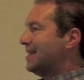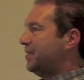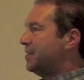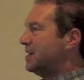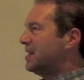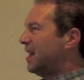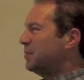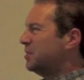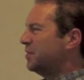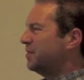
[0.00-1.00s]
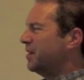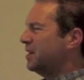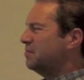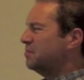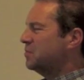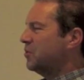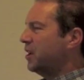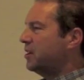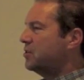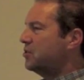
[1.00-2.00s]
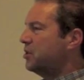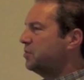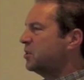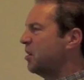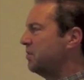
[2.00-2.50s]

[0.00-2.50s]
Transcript: Different types of relationships,